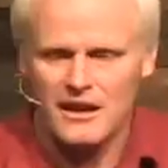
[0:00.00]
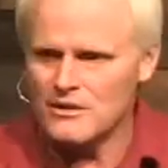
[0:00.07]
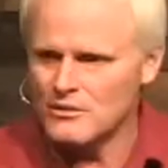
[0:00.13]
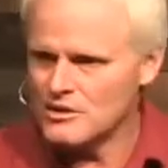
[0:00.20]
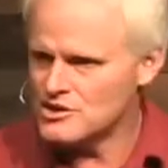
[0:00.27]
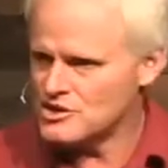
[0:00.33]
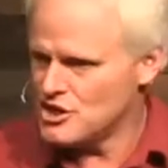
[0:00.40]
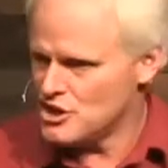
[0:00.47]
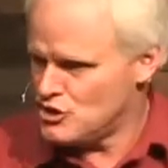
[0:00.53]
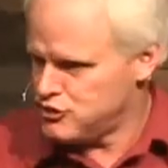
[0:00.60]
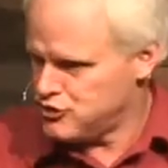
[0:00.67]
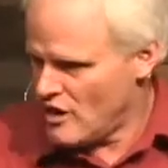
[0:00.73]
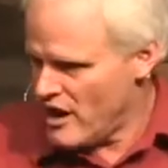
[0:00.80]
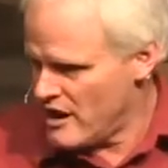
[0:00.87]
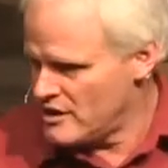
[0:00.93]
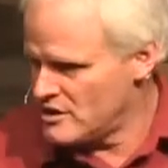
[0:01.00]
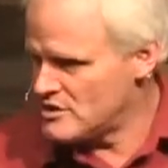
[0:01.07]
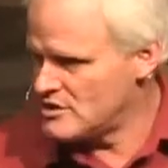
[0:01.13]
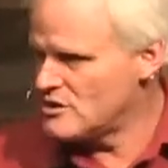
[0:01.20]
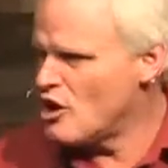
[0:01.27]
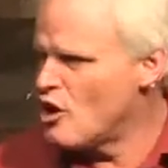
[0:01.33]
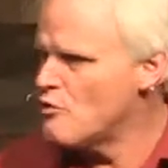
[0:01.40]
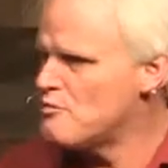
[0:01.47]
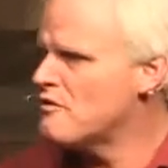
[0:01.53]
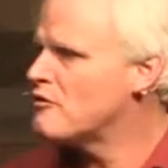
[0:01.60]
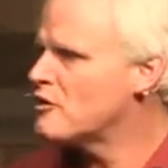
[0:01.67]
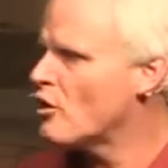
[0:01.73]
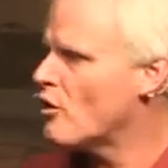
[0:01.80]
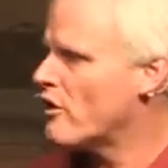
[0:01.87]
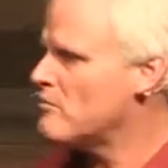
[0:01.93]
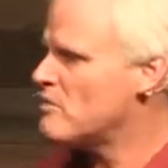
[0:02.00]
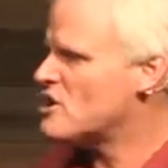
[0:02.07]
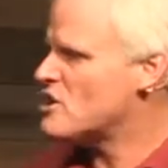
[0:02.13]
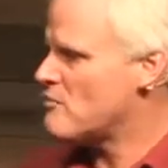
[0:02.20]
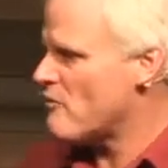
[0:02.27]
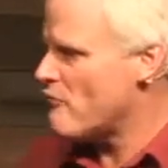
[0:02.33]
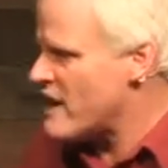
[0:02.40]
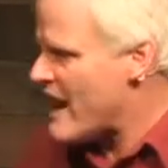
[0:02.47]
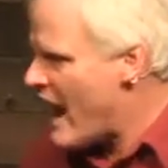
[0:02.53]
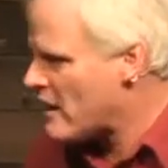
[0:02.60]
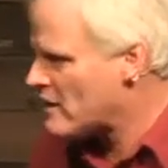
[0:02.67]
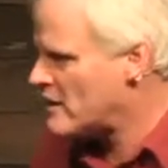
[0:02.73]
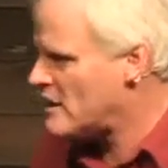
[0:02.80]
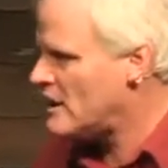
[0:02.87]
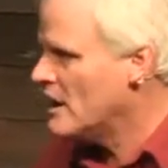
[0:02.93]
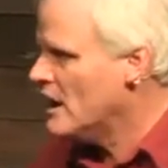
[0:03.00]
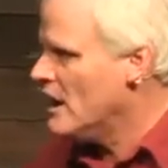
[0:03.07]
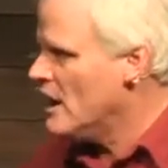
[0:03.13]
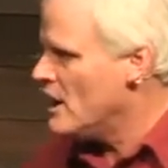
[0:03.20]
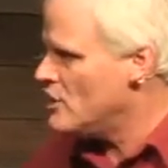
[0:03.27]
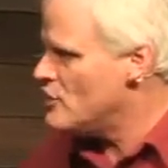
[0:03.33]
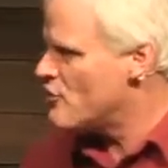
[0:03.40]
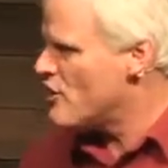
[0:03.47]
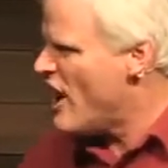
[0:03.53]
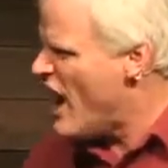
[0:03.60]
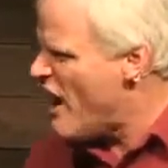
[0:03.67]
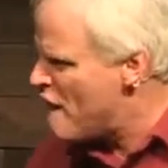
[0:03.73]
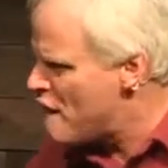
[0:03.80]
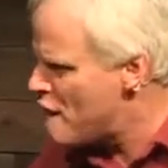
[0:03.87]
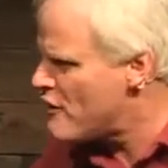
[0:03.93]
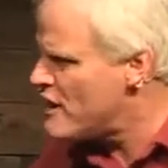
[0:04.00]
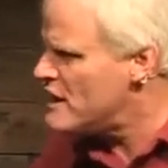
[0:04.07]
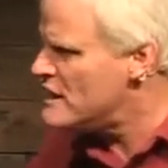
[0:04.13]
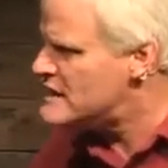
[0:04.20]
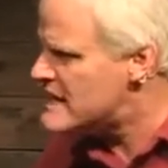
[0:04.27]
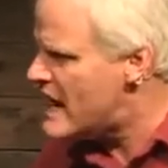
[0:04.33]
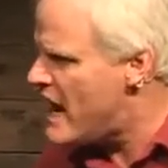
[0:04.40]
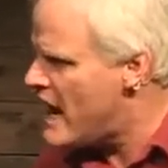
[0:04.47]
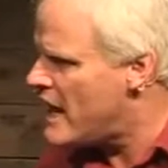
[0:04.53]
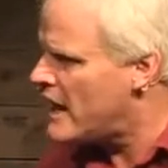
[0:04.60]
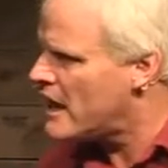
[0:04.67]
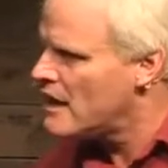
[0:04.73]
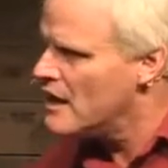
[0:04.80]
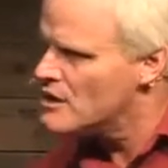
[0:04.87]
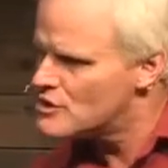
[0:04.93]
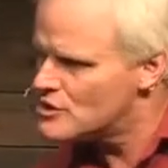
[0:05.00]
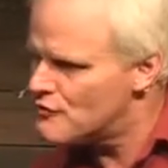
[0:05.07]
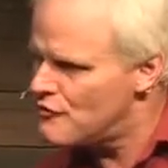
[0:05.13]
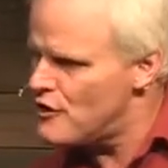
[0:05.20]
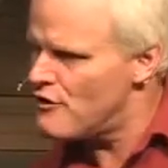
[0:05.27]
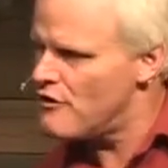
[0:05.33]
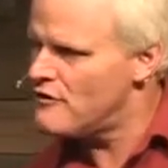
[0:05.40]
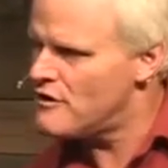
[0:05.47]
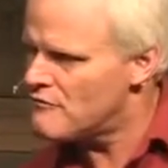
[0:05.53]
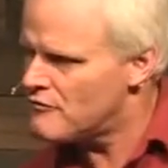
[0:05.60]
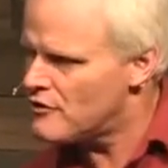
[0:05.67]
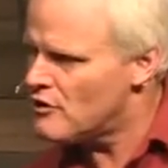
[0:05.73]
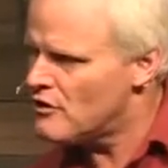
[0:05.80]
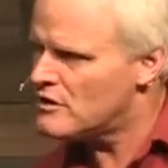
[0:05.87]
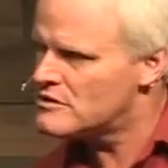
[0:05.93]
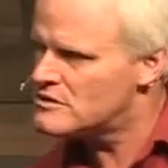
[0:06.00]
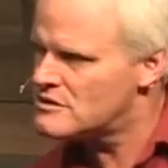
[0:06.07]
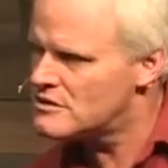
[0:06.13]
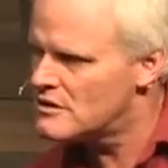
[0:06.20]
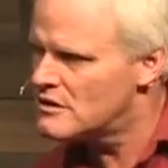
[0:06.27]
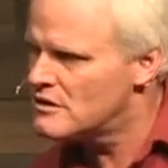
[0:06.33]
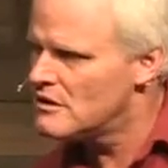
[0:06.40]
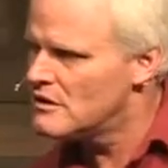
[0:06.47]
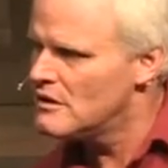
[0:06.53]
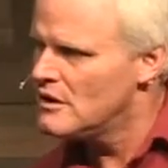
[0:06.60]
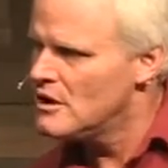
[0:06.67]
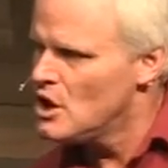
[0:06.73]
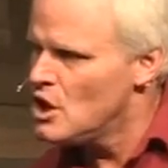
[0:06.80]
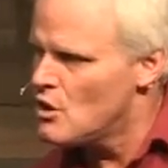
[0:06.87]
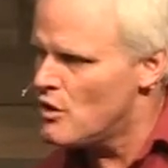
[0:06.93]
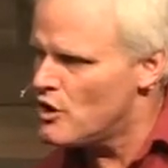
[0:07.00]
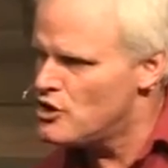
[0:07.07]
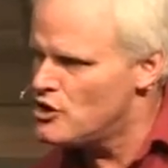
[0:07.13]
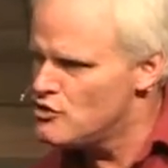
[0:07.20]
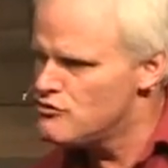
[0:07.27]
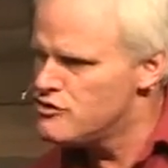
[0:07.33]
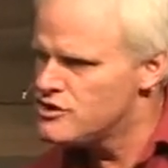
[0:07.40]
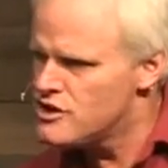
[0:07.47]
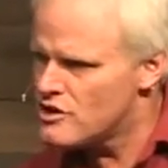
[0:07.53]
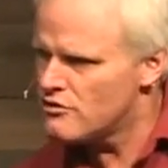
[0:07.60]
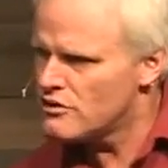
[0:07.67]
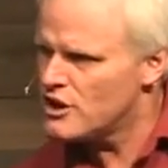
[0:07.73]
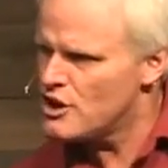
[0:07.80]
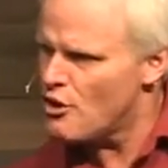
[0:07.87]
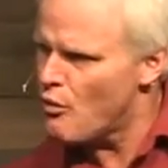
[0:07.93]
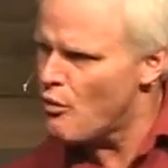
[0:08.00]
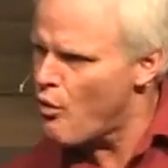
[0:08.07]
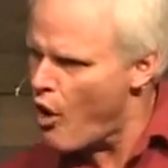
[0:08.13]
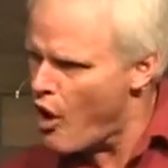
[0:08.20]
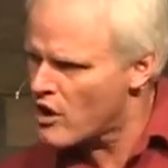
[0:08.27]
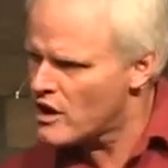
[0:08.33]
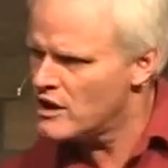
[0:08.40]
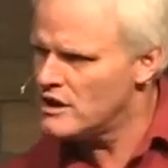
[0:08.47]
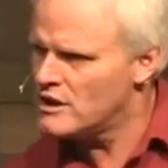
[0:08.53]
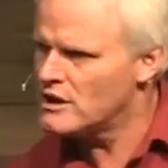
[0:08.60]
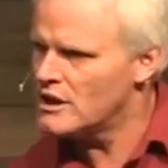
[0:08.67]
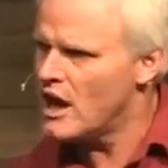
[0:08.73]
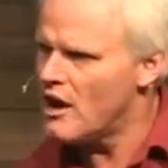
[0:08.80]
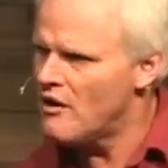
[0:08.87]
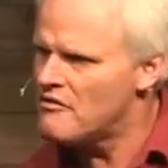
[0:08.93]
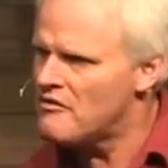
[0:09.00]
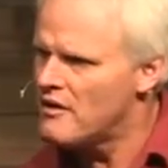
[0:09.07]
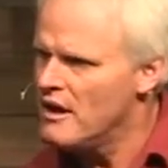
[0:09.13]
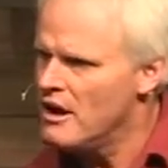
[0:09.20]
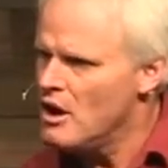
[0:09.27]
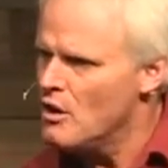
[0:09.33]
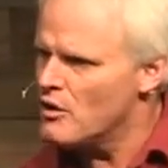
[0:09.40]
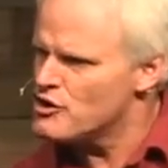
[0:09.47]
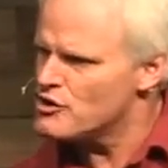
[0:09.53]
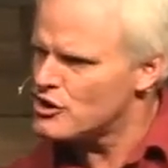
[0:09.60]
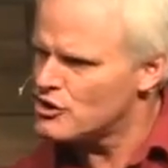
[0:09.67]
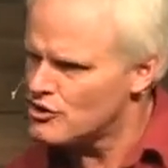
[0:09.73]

And I want to see Christ, the hope of glory, become a reality in your everyday sphere of influence where you literally are walking in love where you're